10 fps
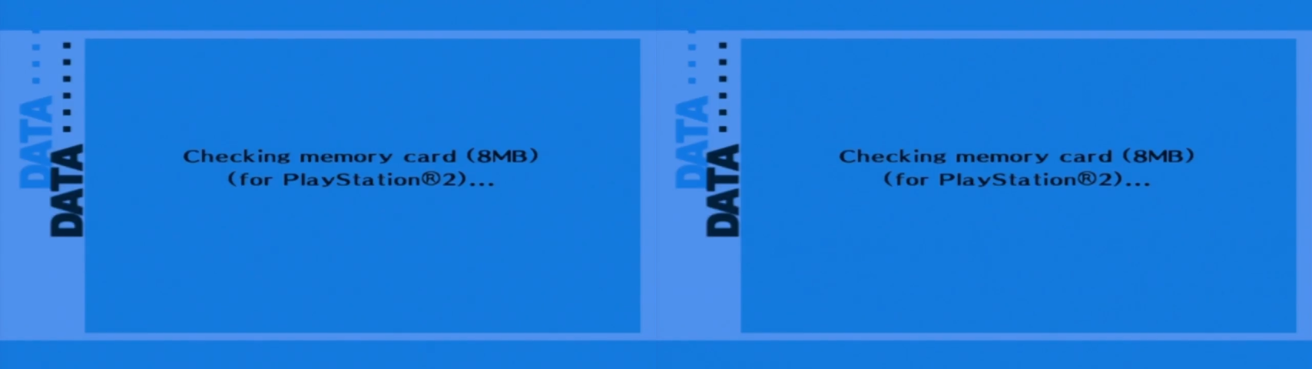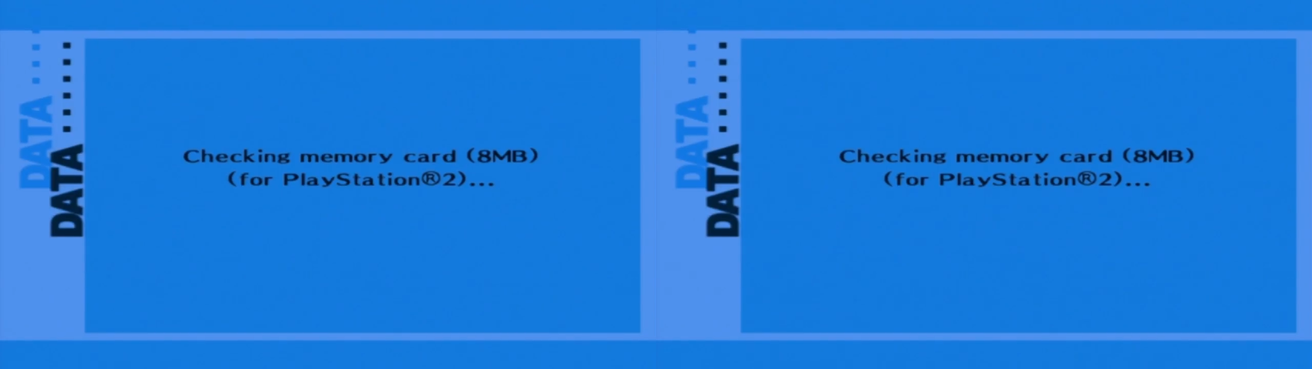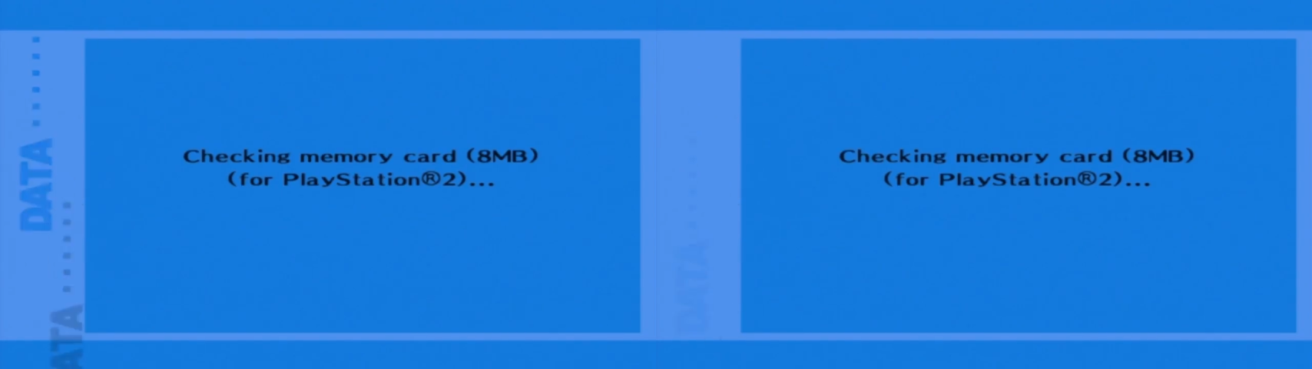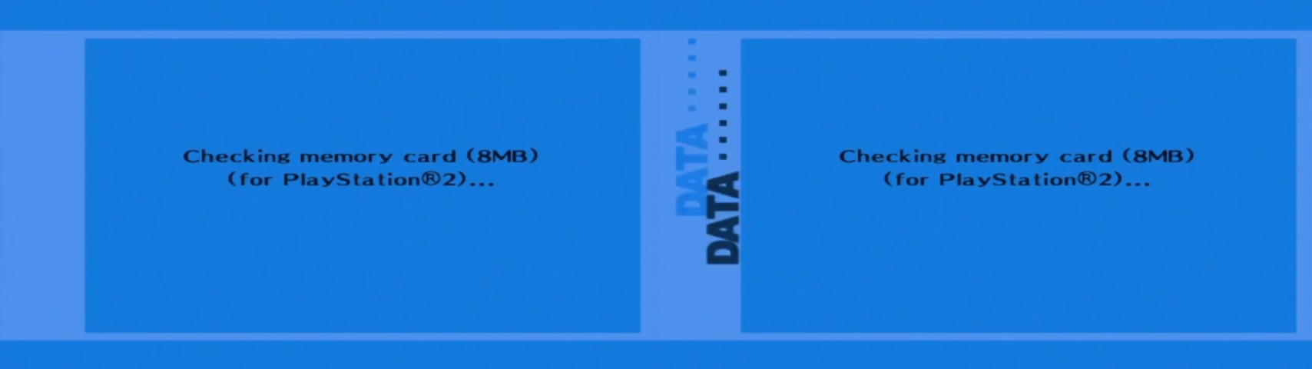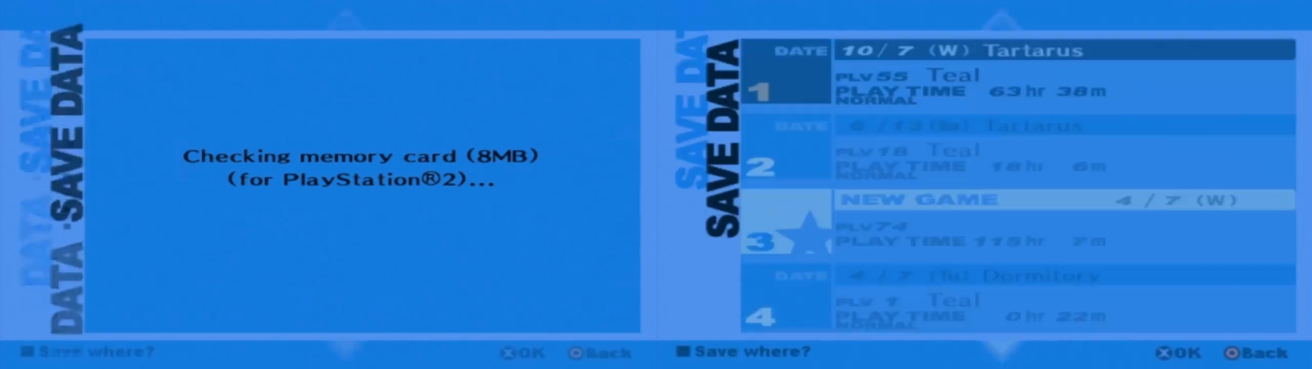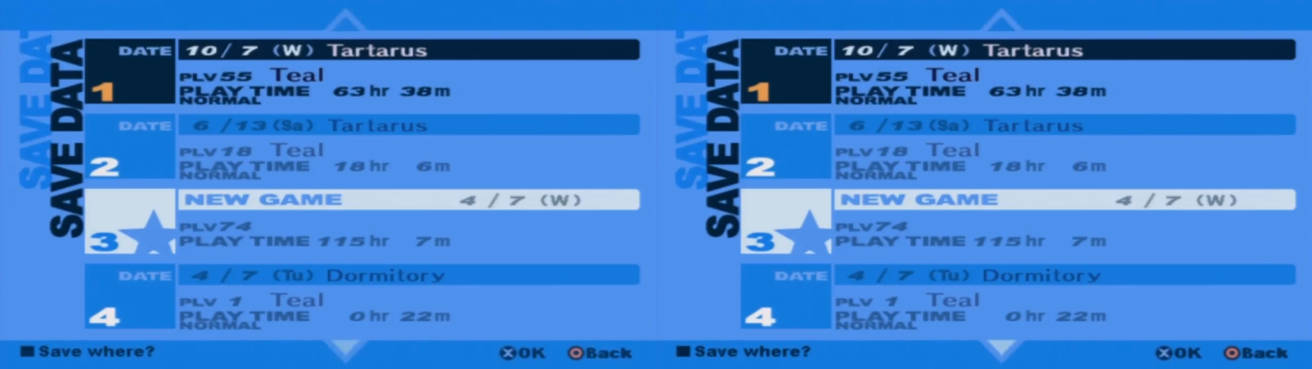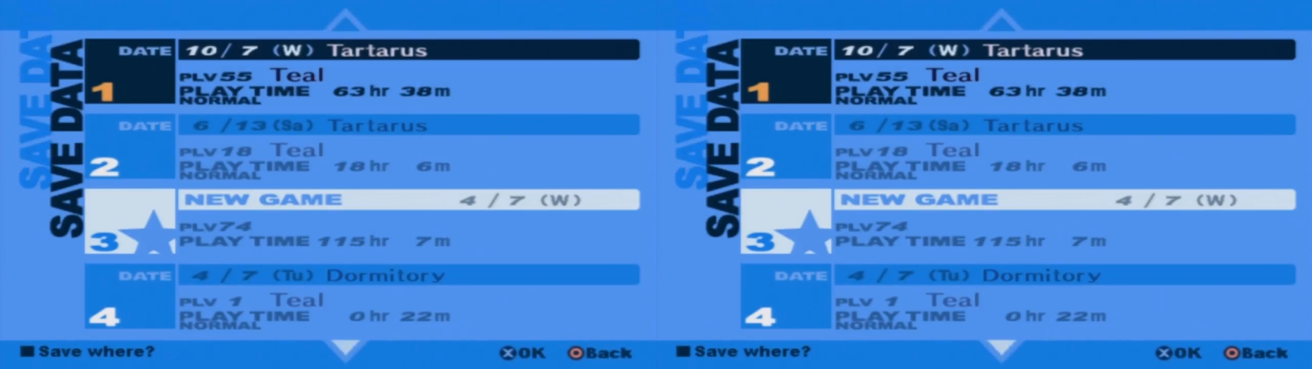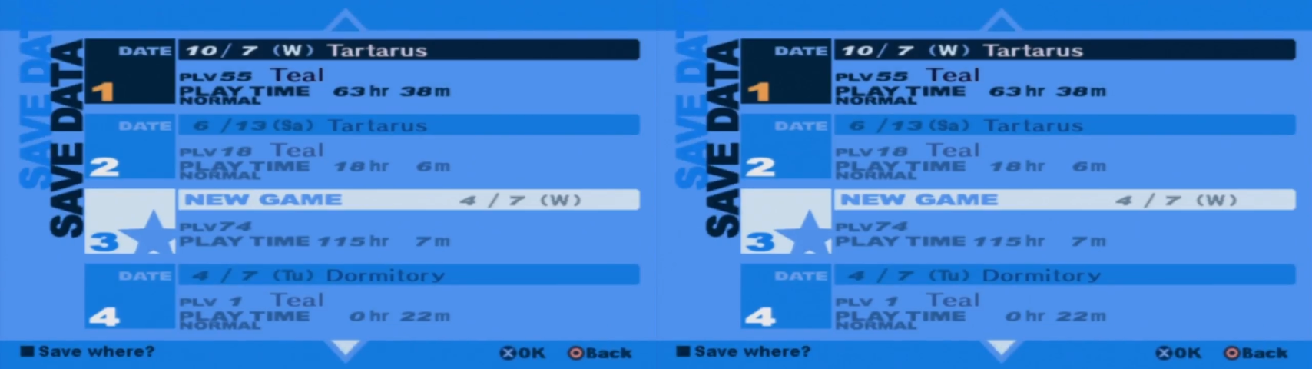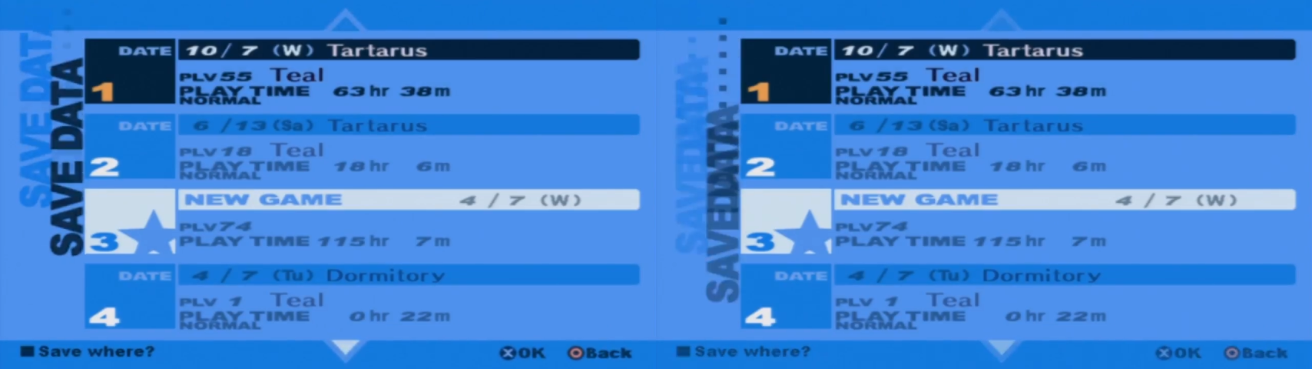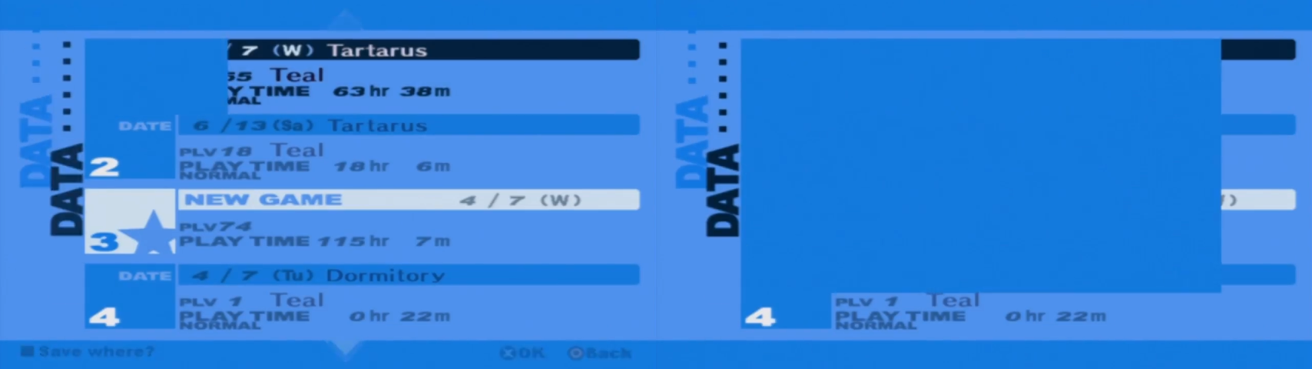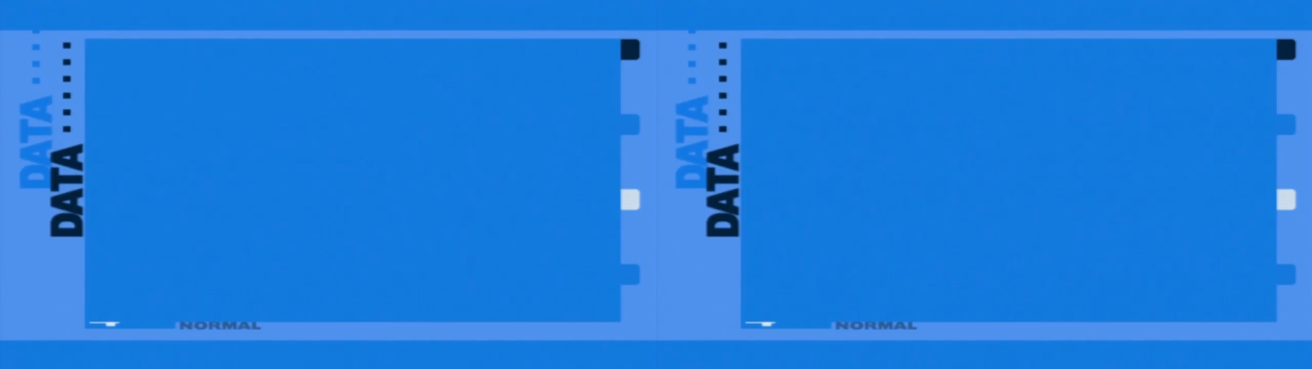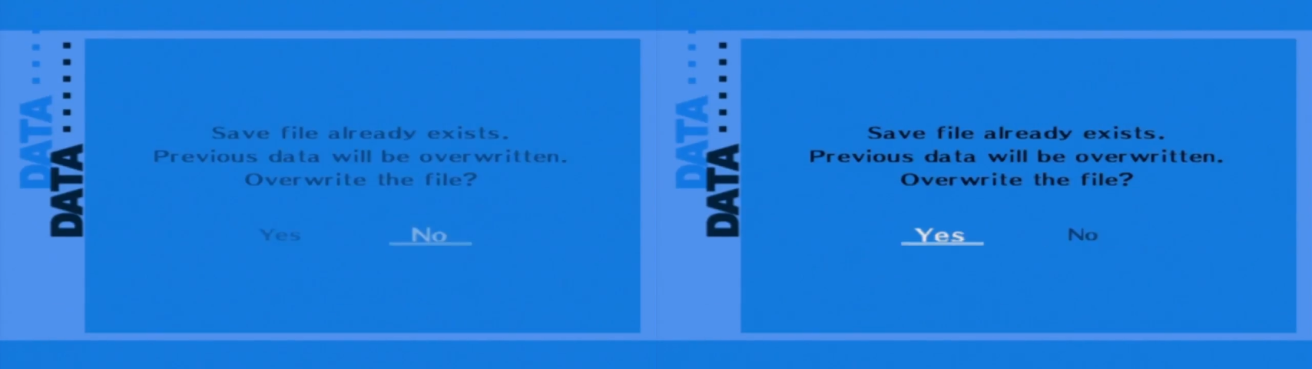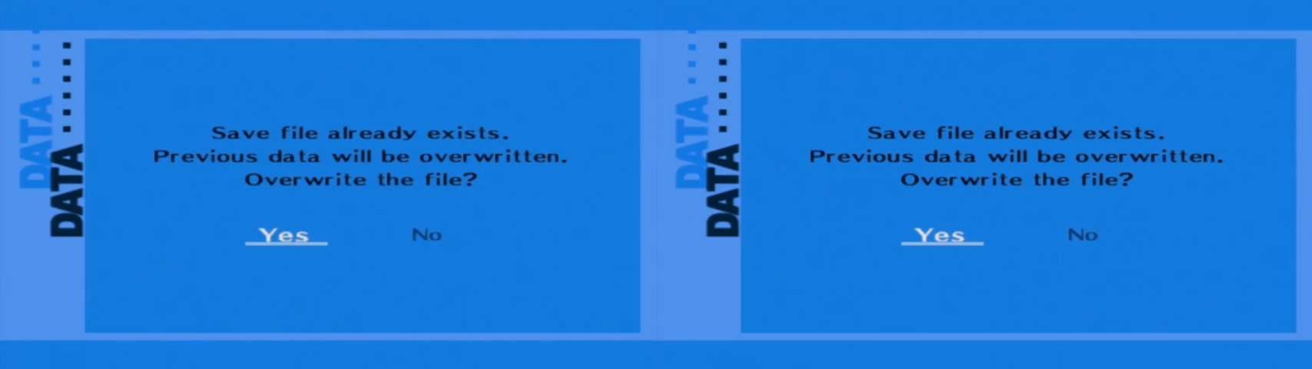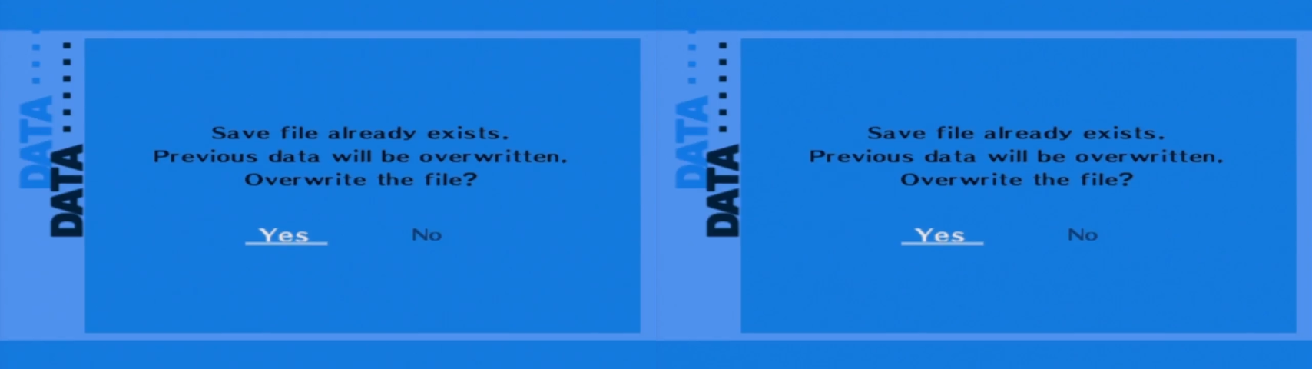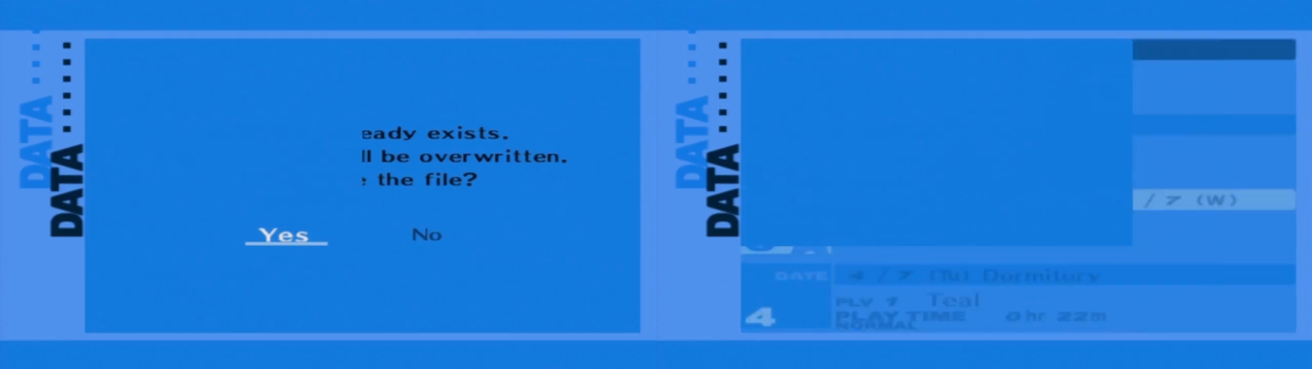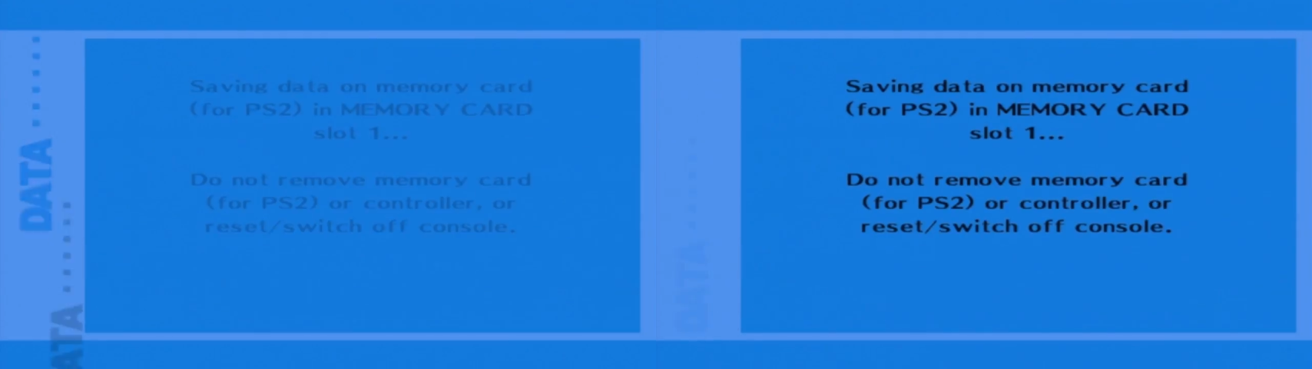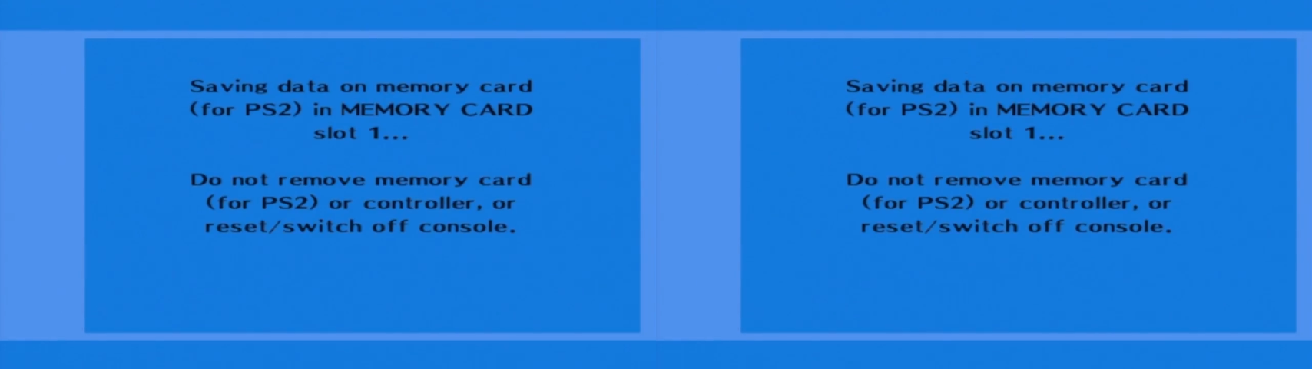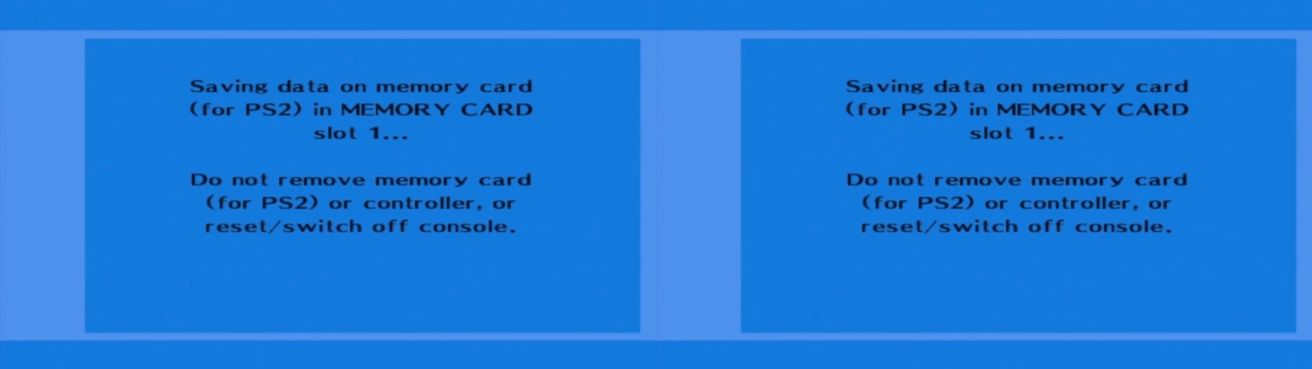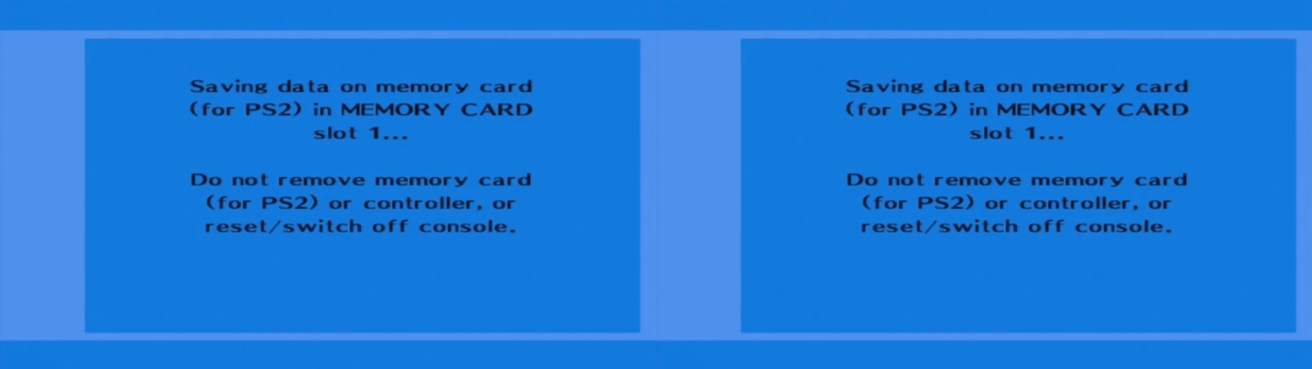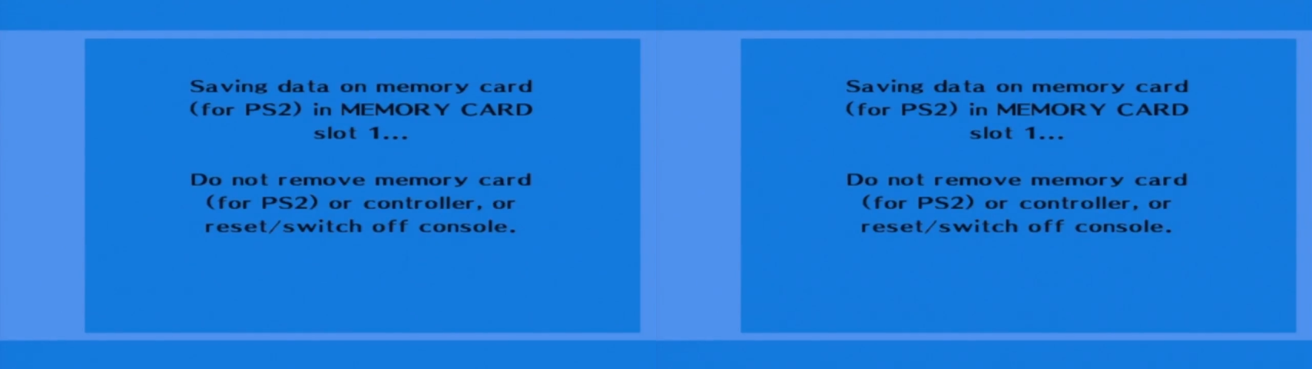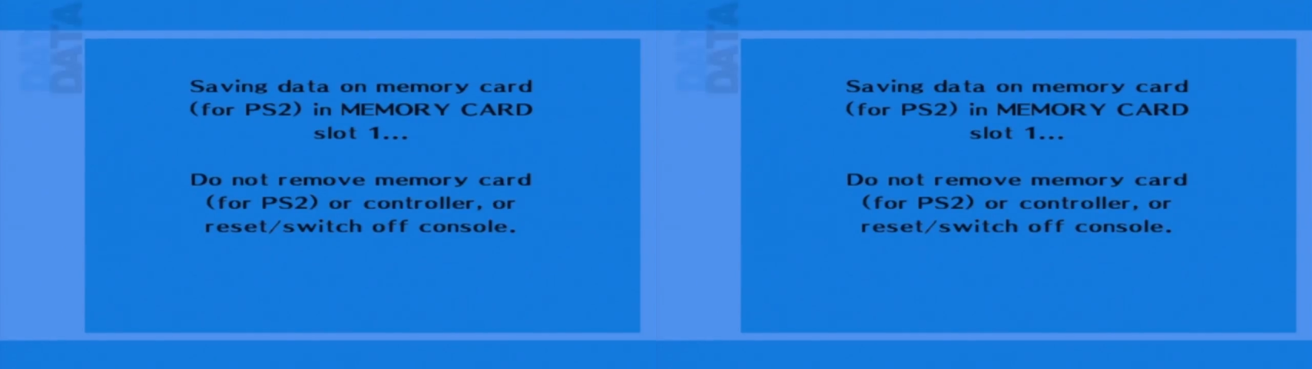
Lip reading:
No face is visible, so there are no lips to read.